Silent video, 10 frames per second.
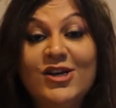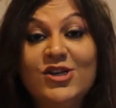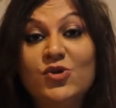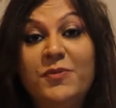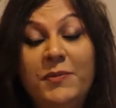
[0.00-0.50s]

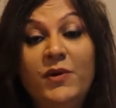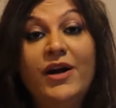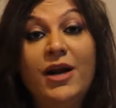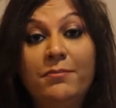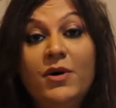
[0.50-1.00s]
So people who are
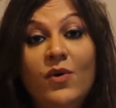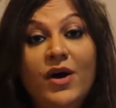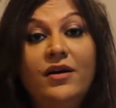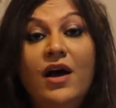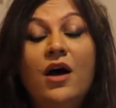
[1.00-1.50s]
number
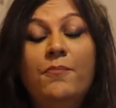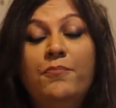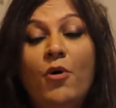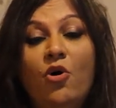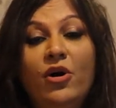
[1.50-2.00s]
one are
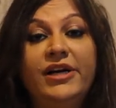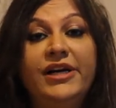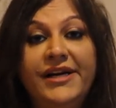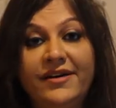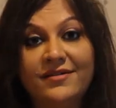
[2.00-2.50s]
born
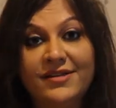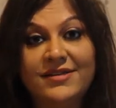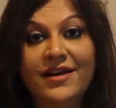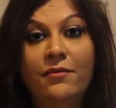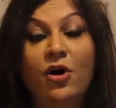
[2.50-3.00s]

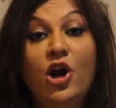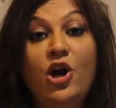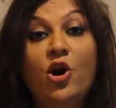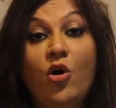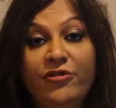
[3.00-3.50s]
leaders. A
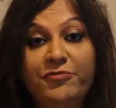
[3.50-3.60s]
lot of